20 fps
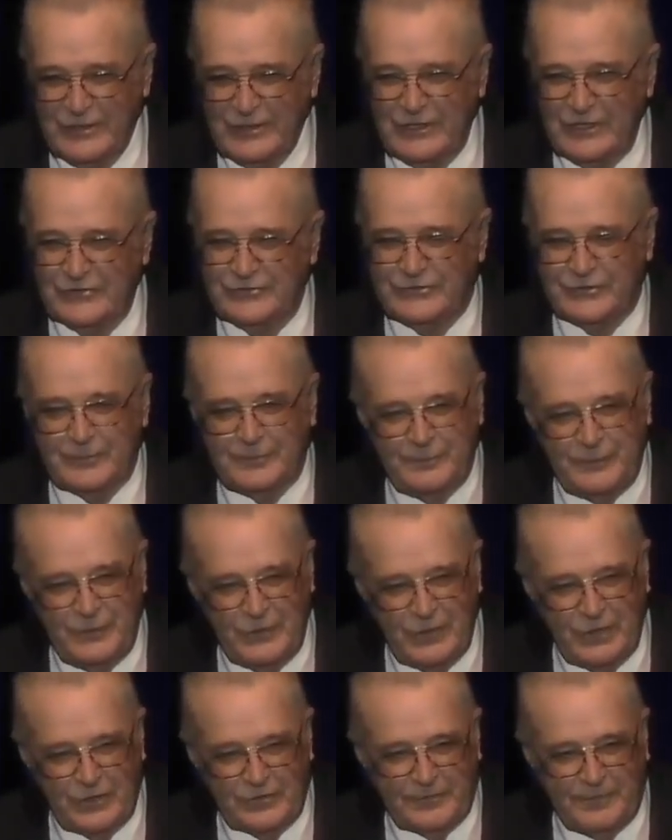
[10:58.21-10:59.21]
It's the
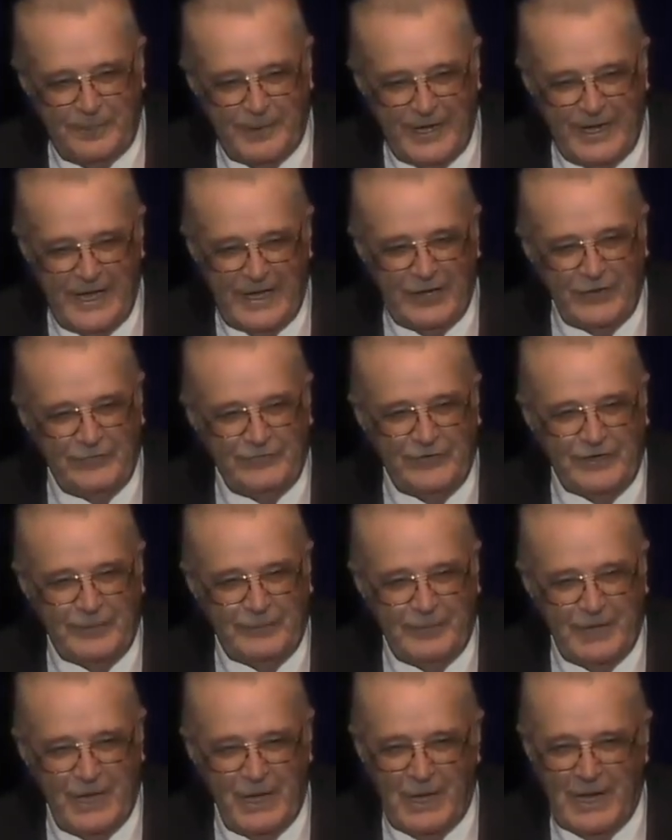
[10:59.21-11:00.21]
purest brand of
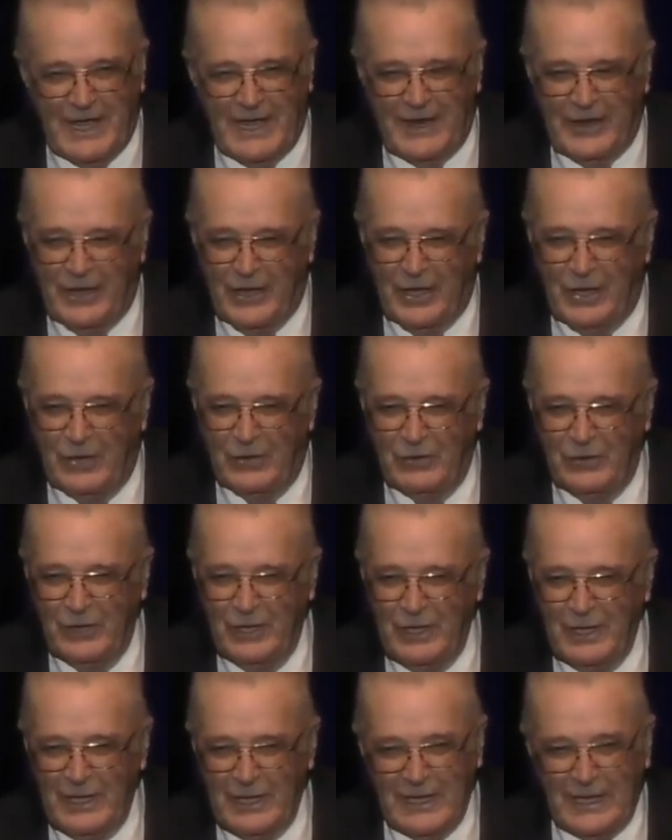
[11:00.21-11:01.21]
football I know,
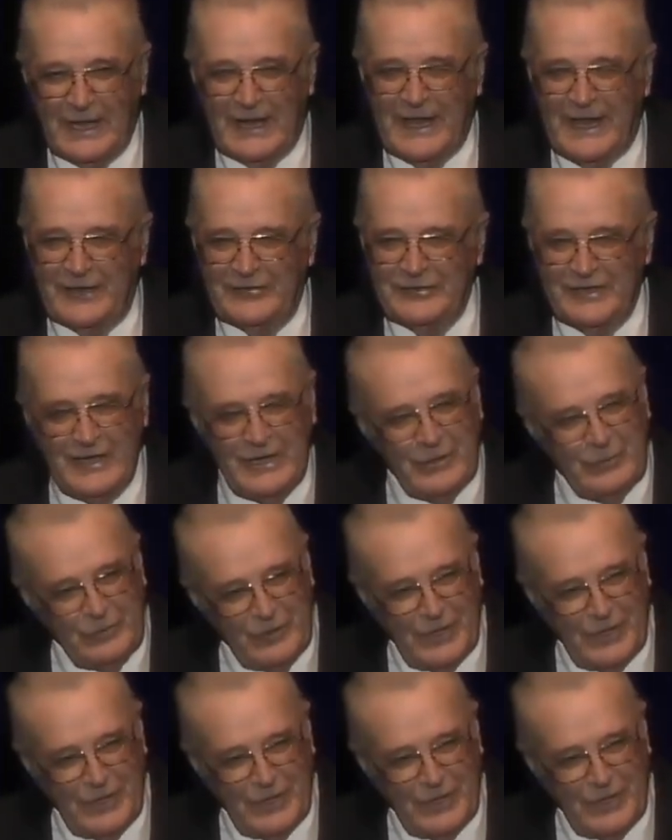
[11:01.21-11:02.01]
and I tell you one